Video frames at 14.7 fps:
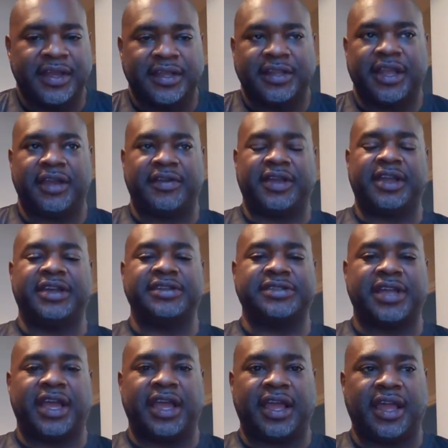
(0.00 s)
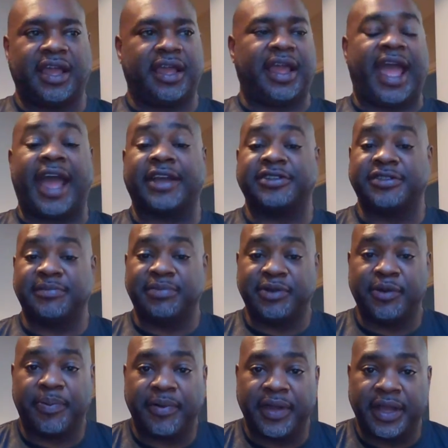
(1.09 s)
there is a action
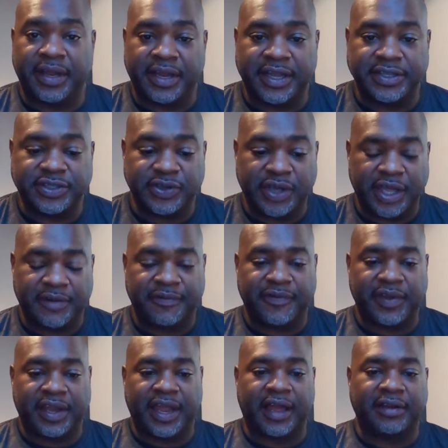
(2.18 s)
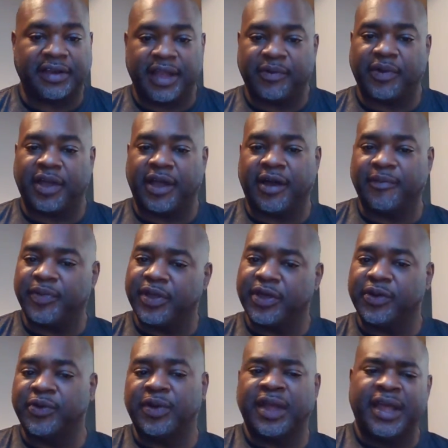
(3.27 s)
blueprint that you can fill out that will help
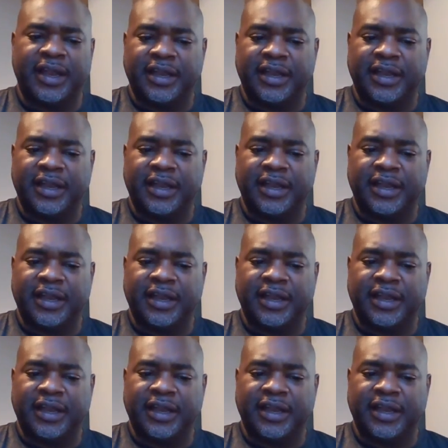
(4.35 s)
you